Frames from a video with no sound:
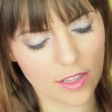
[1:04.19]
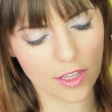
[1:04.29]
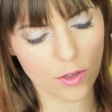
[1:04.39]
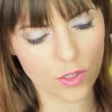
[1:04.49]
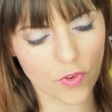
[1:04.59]
and
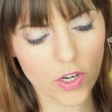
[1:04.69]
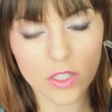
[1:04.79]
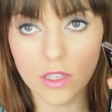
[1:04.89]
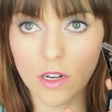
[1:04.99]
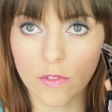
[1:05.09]
they use
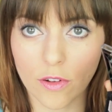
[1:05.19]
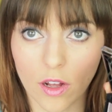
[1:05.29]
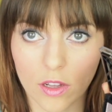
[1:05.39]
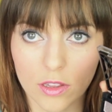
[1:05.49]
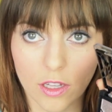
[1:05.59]
very little
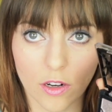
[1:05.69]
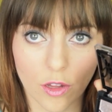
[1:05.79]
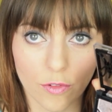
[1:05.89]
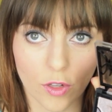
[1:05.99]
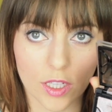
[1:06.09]

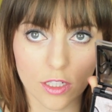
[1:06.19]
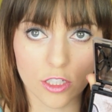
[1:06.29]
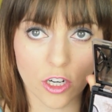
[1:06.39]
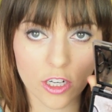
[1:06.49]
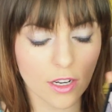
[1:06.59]
of all the
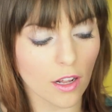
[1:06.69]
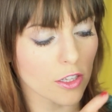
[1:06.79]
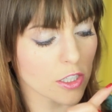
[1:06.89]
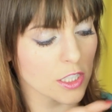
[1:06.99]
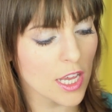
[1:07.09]
dark
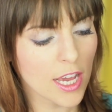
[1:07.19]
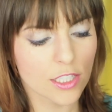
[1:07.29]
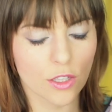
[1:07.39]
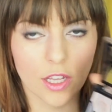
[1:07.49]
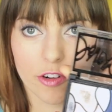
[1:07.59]
colors.
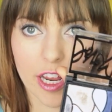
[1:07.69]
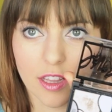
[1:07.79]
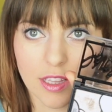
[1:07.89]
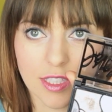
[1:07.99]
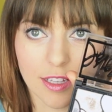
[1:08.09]
So they
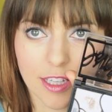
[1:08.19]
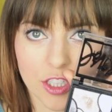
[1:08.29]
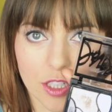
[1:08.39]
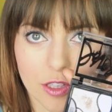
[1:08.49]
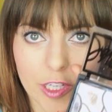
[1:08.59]
created this
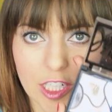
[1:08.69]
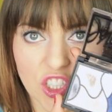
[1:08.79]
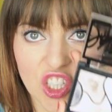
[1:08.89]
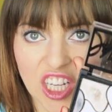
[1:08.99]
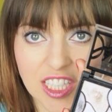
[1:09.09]
collection
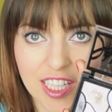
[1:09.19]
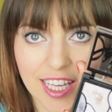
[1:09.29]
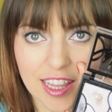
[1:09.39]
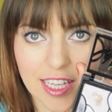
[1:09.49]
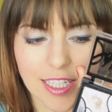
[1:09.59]
looking just
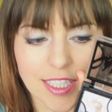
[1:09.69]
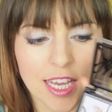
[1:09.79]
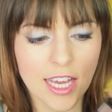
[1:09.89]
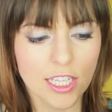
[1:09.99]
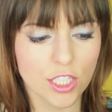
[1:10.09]
like this.
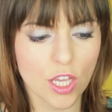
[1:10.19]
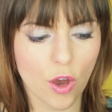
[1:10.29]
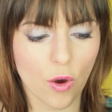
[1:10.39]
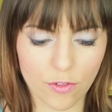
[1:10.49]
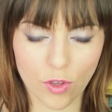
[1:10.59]

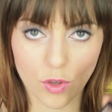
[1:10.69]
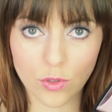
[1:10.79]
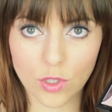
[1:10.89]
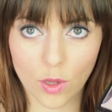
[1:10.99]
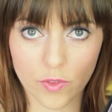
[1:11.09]
So if you
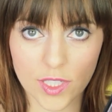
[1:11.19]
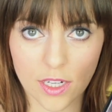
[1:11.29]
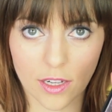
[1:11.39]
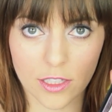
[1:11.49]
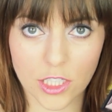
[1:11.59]
use all of these
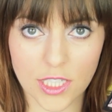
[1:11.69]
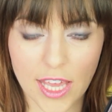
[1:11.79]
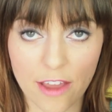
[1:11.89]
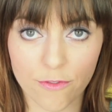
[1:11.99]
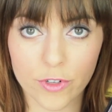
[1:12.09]
colors
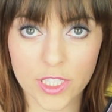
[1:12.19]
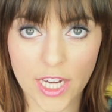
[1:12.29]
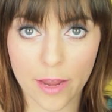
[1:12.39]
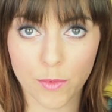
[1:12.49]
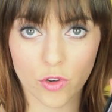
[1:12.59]
every
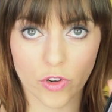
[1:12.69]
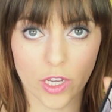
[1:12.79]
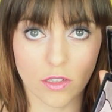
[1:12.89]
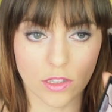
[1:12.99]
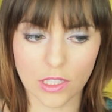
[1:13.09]
time you
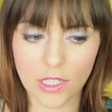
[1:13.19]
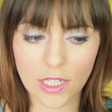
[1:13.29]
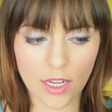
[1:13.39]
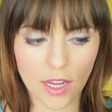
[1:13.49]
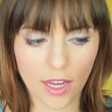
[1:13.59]
create a look,